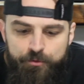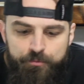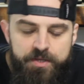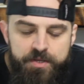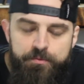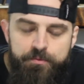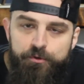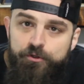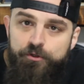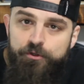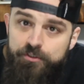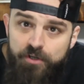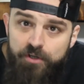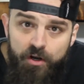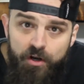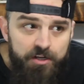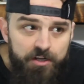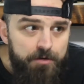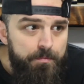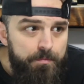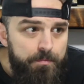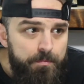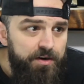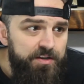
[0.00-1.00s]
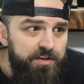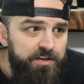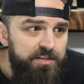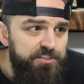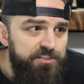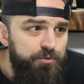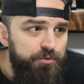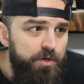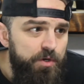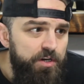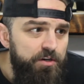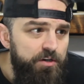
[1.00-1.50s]
people are talking about it
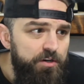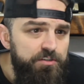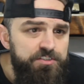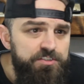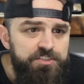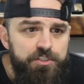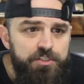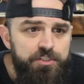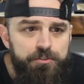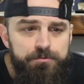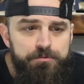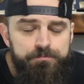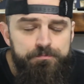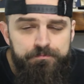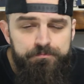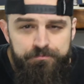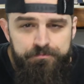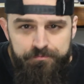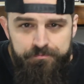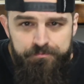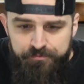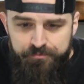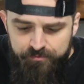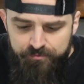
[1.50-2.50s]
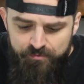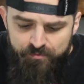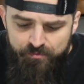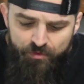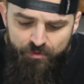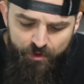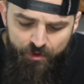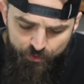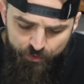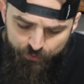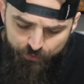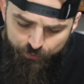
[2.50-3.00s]
as well. So
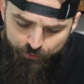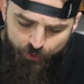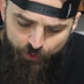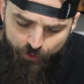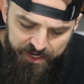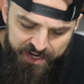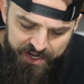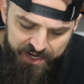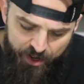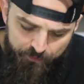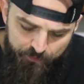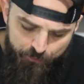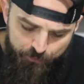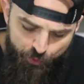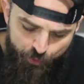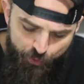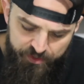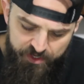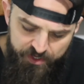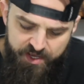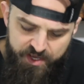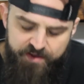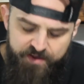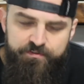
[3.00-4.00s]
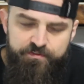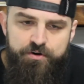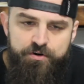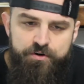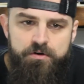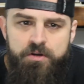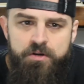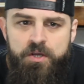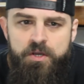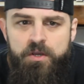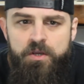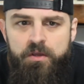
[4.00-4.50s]
right now, more than
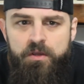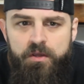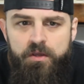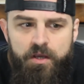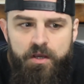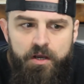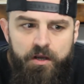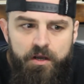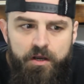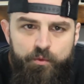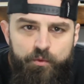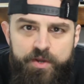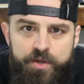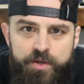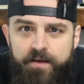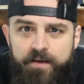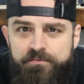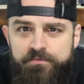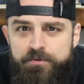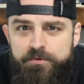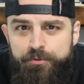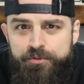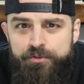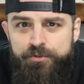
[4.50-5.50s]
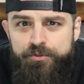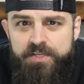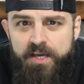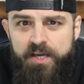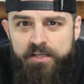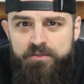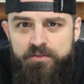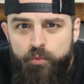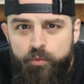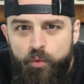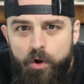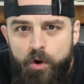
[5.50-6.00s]
ever, we have to
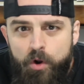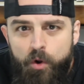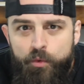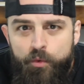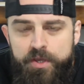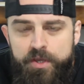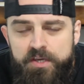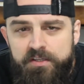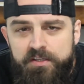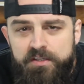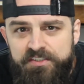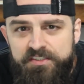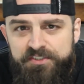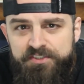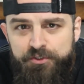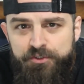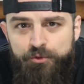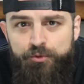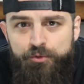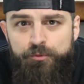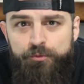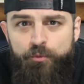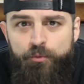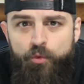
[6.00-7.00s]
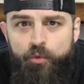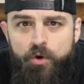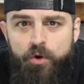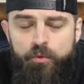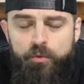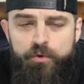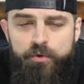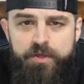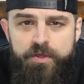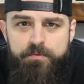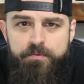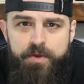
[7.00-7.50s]
protect what we consume,
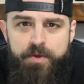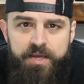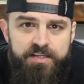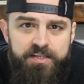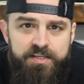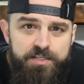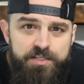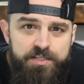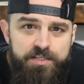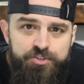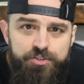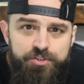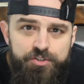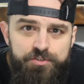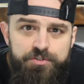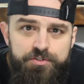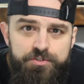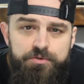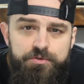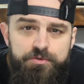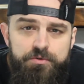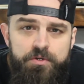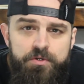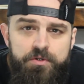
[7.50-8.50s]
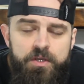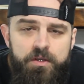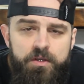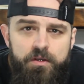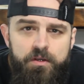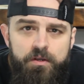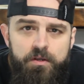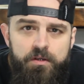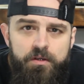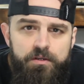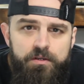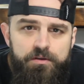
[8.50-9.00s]
what pay attention to.
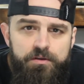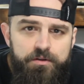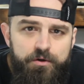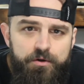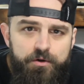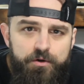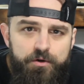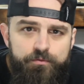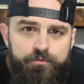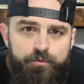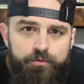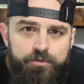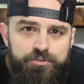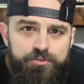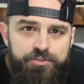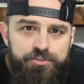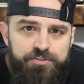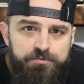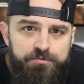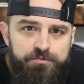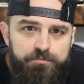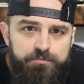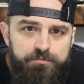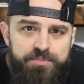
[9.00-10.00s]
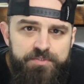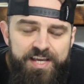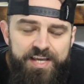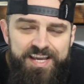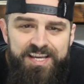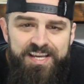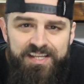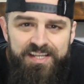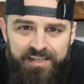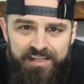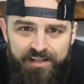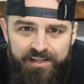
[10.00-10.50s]
If we're just
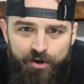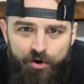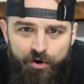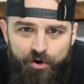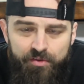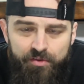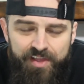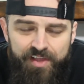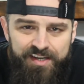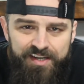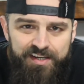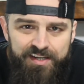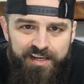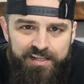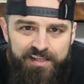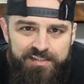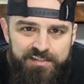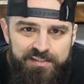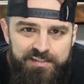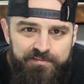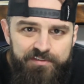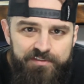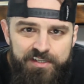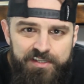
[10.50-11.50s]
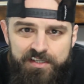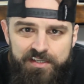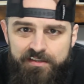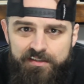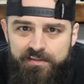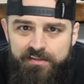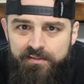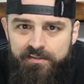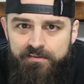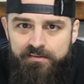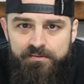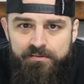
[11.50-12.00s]
taking in all that
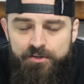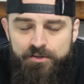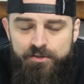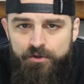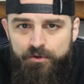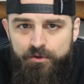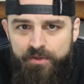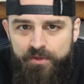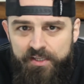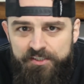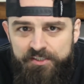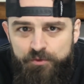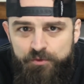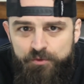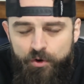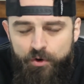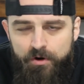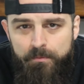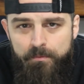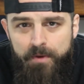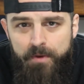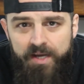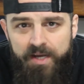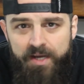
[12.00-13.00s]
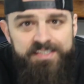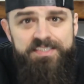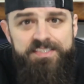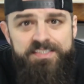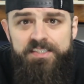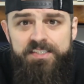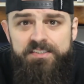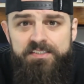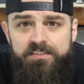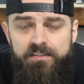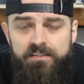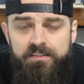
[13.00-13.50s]
negativity, then that's where our
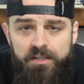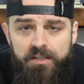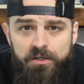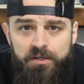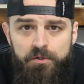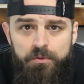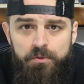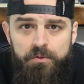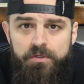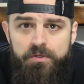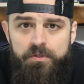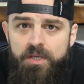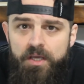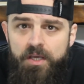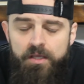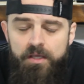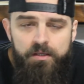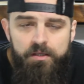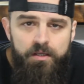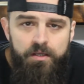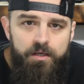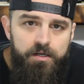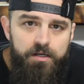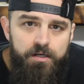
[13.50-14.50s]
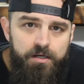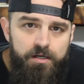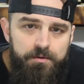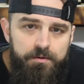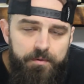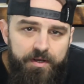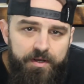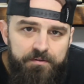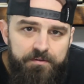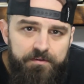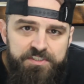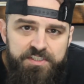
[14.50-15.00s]
mindset's going to go.
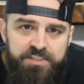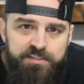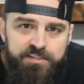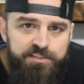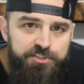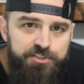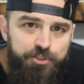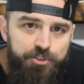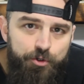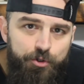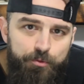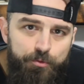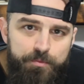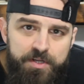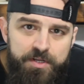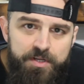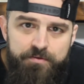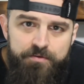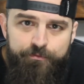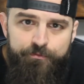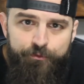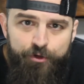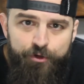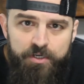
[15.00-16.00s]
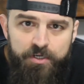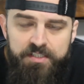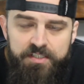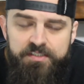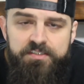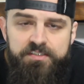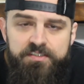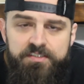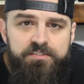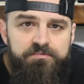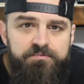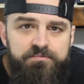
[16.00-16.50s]
I've seen so many
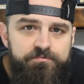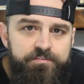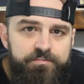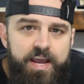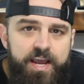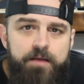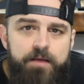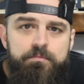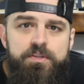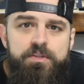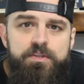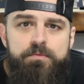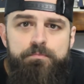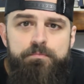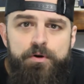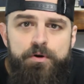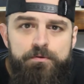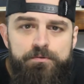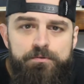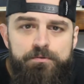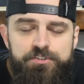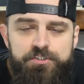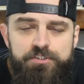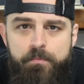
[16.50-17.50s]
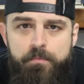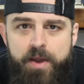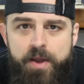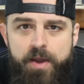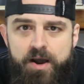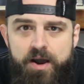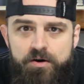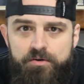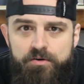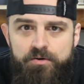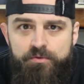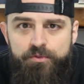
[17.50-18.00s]
friends and family post
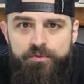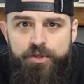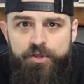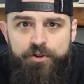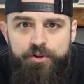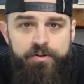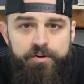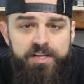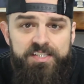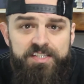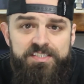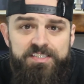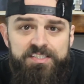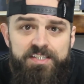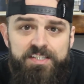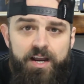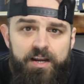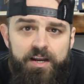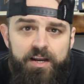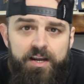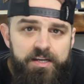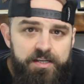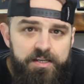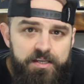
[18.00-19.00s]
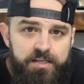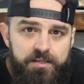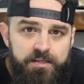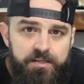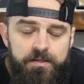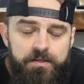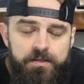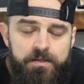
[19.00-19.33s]
about their anxiety.